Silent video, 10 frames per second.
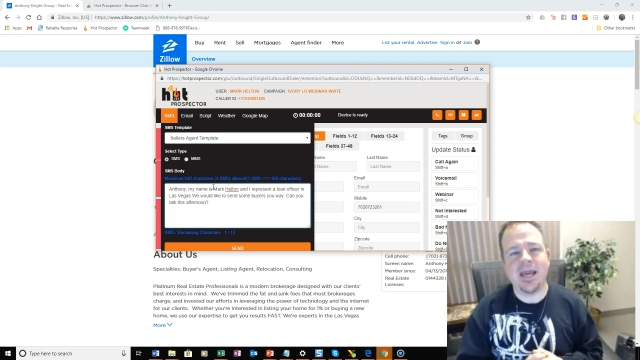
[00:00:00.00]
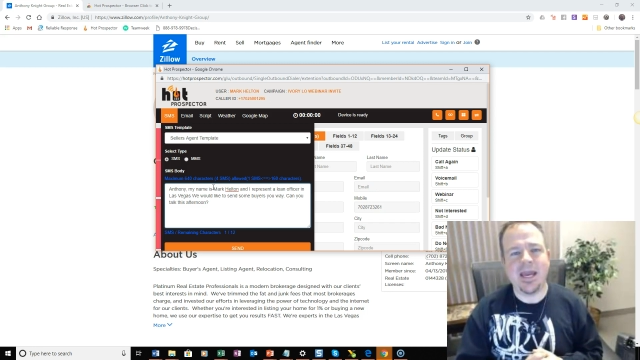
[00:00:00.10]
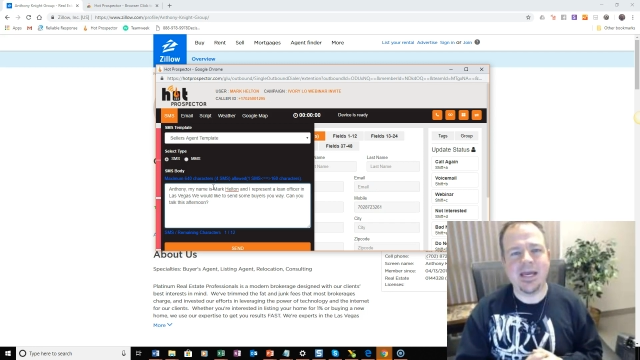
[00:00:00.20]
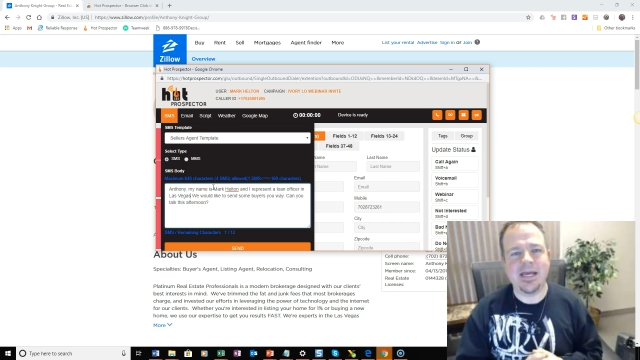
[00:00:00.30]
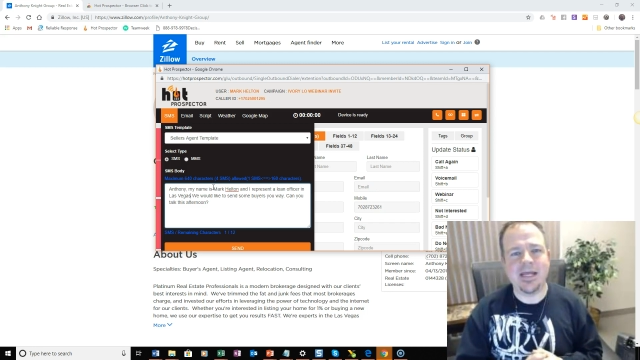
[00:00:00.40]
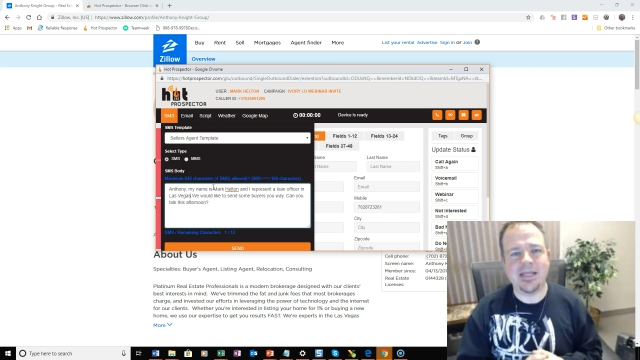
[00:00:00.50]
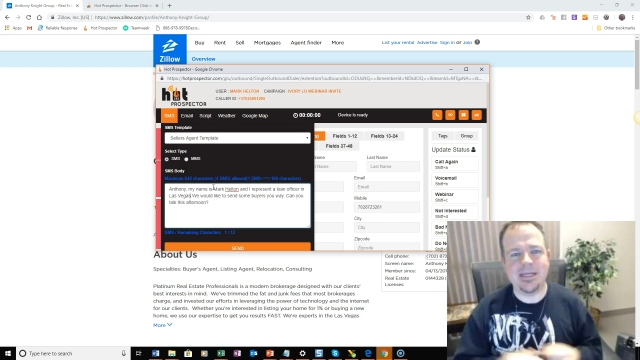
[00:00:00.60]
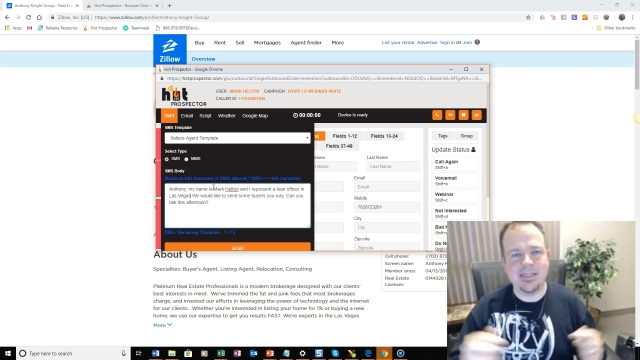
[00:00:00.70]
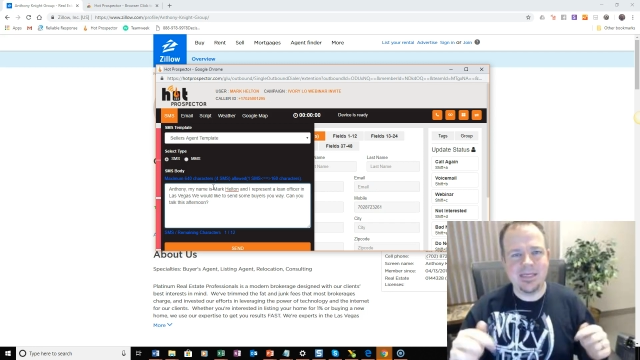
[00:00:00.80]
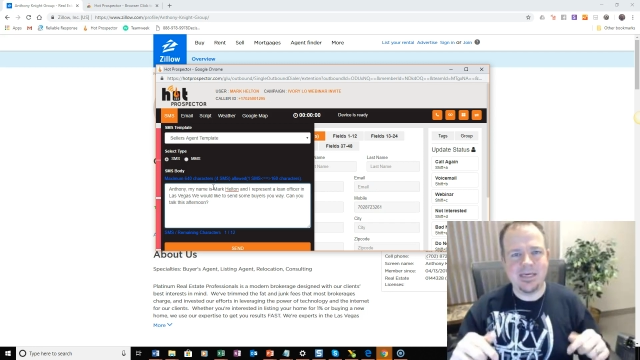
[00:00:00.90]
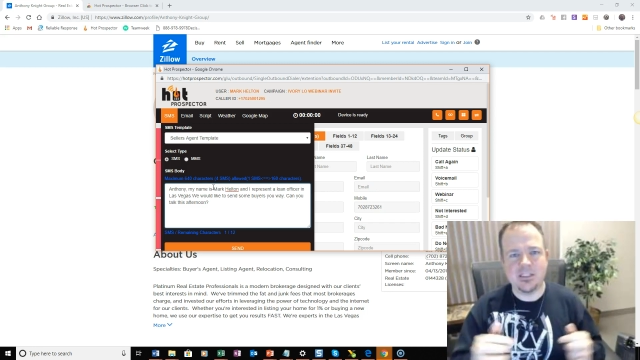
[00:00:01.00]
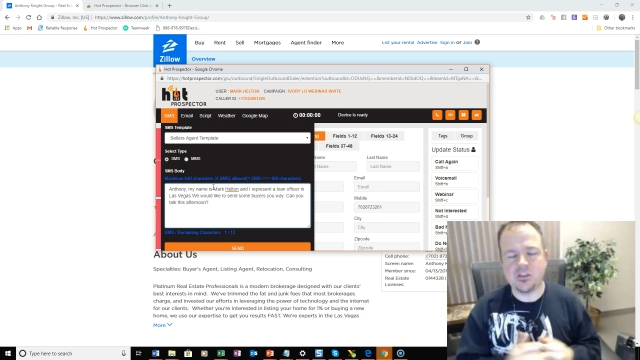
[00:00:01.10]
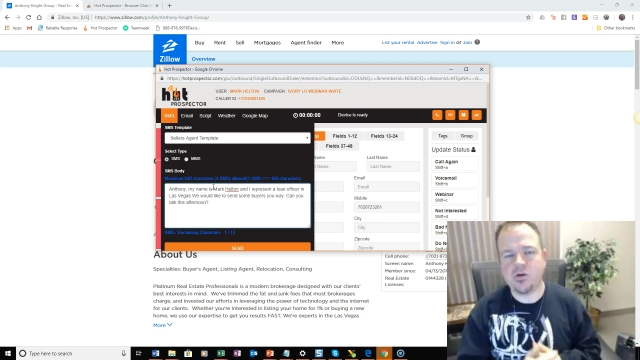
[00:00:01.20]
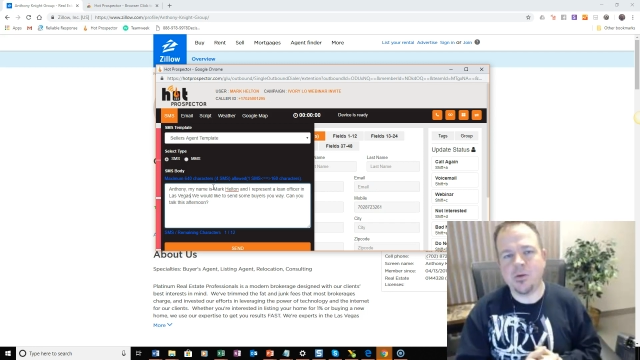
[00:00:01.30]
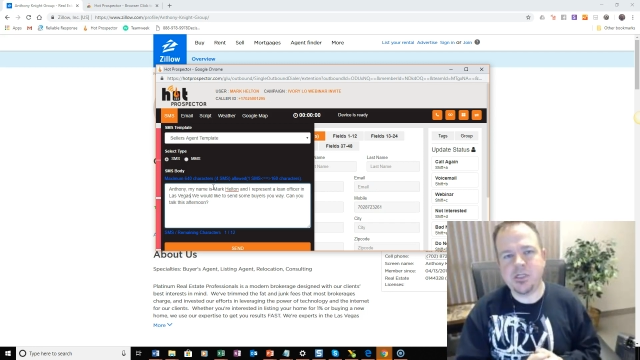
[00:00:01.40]
in, in the uh,
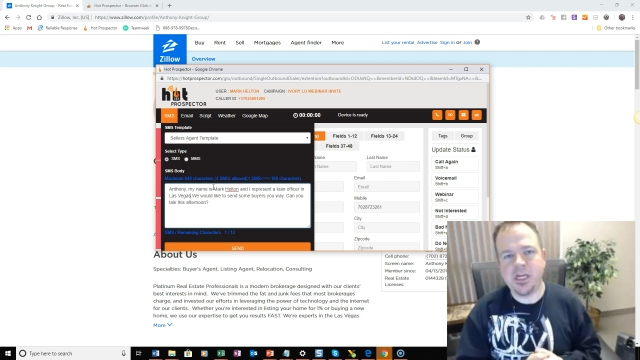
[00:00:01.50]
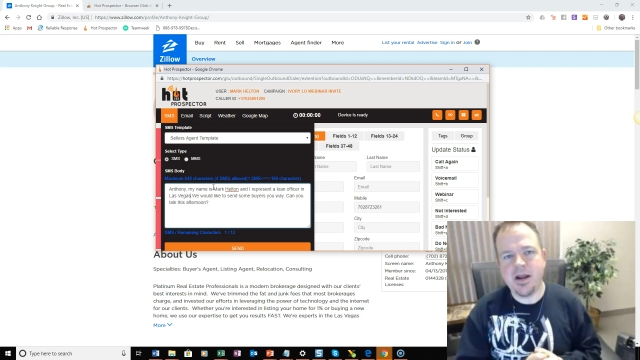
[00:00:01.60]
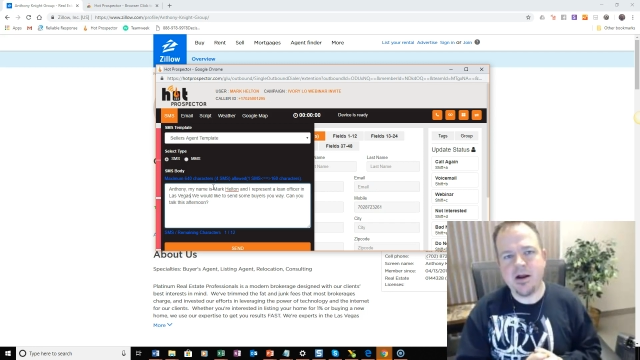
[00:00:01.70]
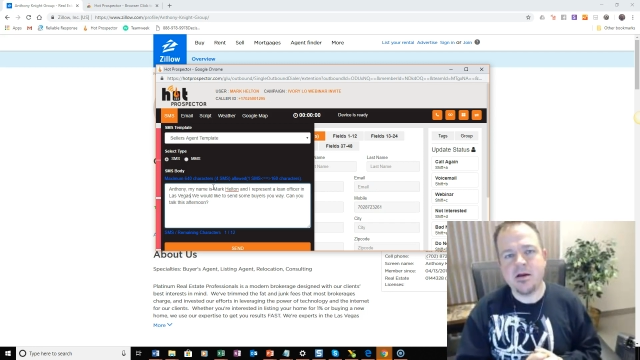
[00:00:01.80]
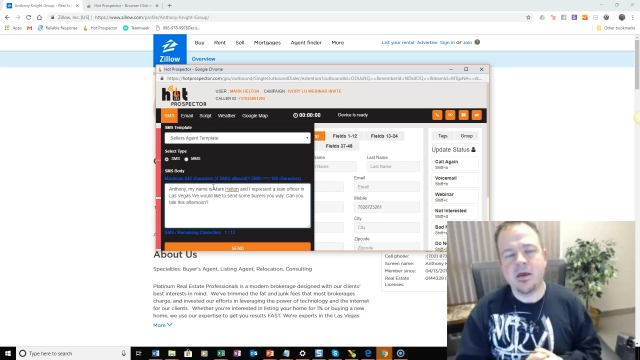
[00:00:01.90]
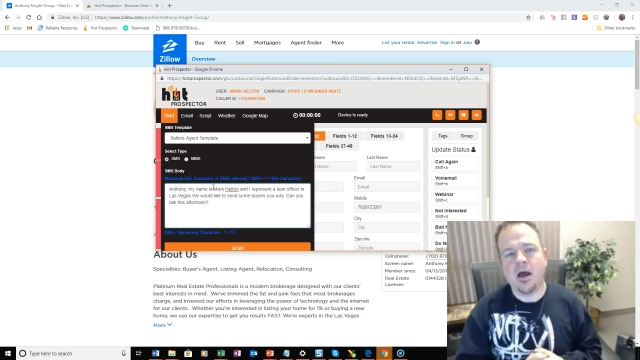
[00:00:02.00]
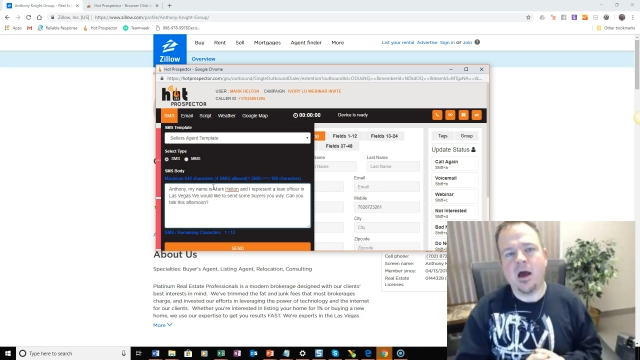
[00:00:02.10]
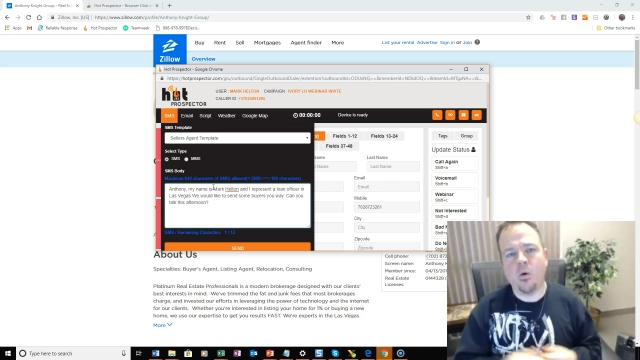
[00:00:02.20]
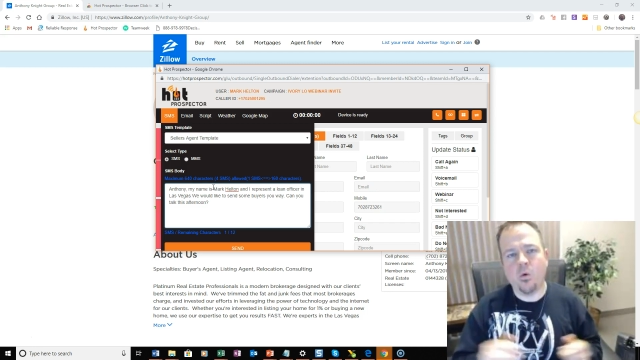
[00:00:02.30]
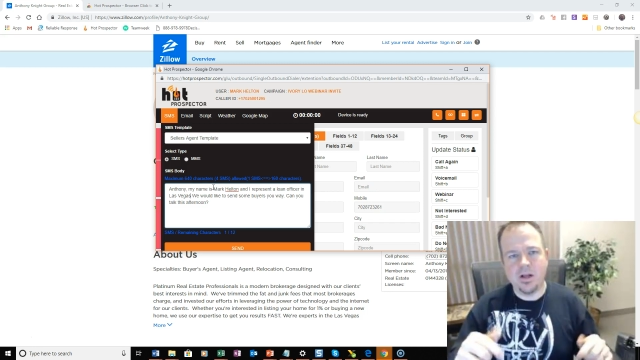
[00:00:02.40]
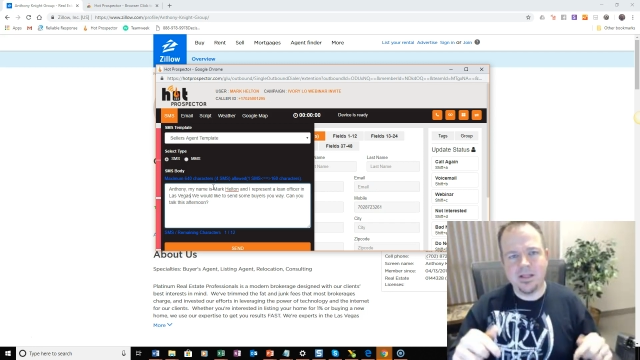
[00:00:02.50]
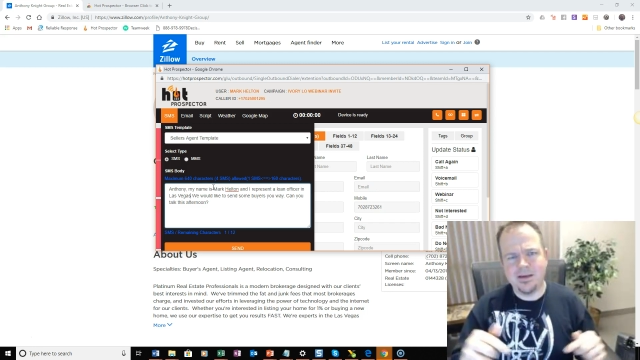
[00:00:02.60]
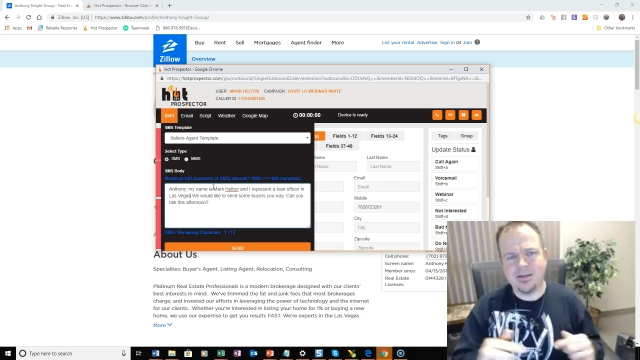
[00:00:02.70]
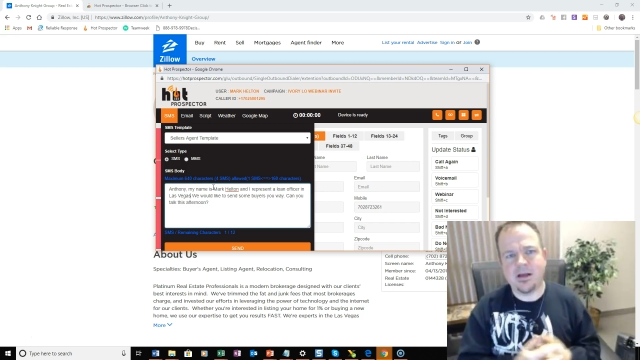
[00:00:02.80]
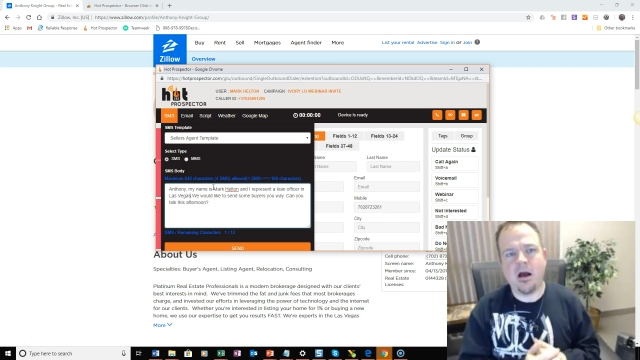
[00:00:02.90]
description here uh, or in
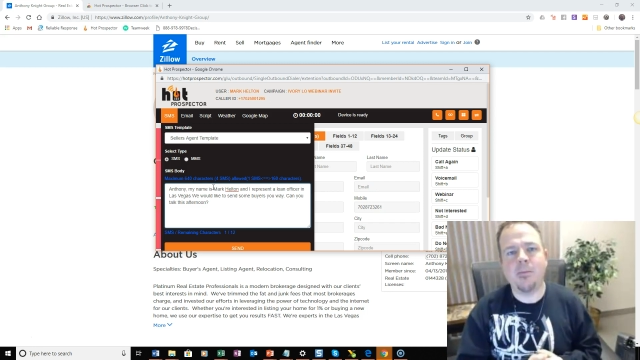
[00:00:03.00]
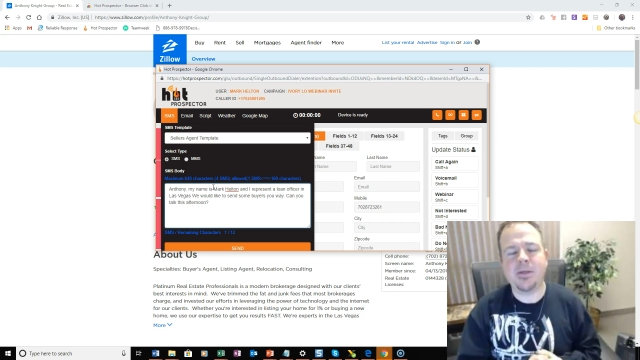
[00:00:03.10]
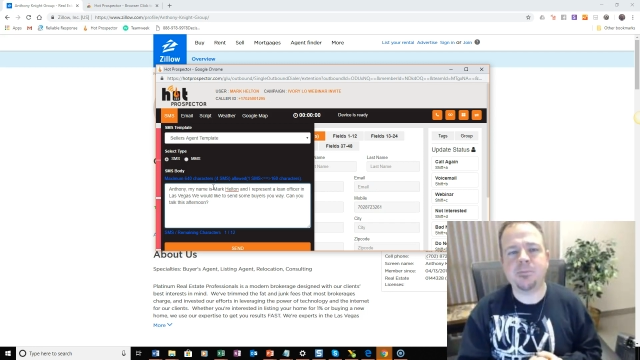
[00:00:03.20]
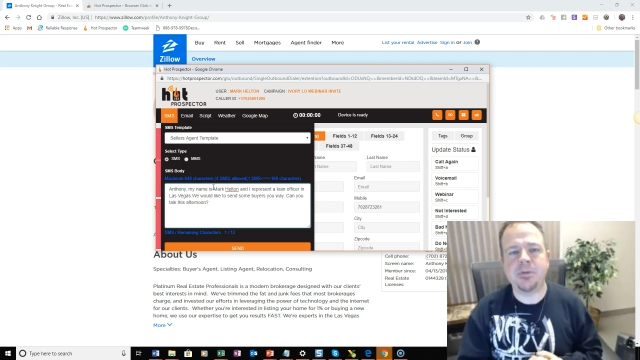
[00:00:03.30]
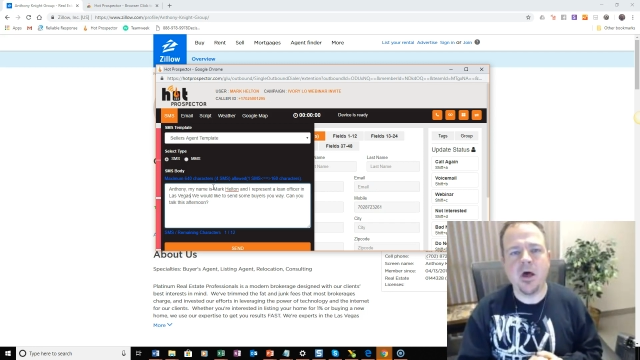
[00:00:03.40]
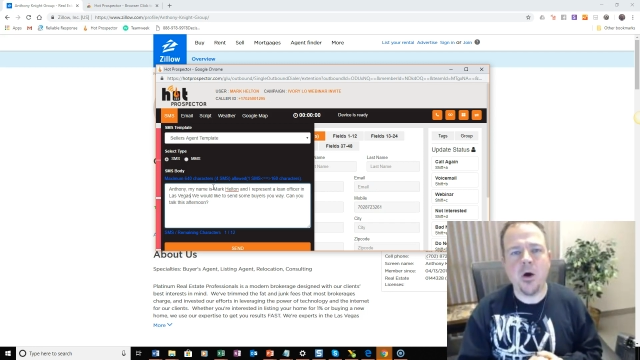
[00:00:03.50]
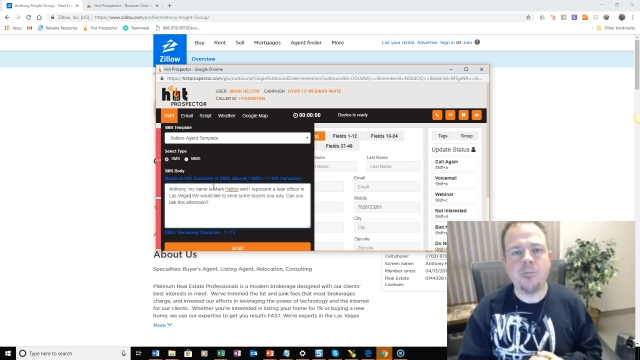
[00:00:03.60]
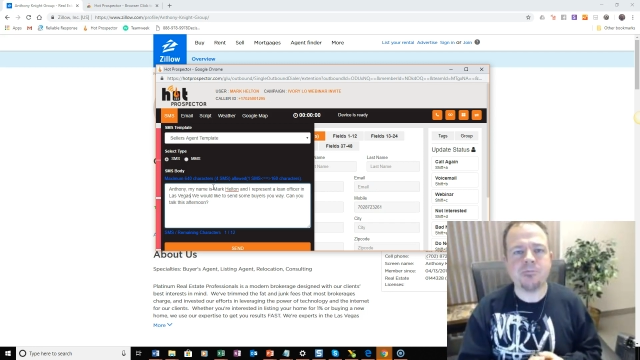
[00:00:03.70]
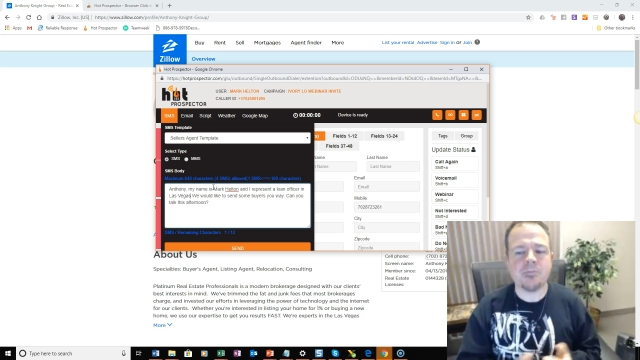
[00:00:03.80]
the, the comments below.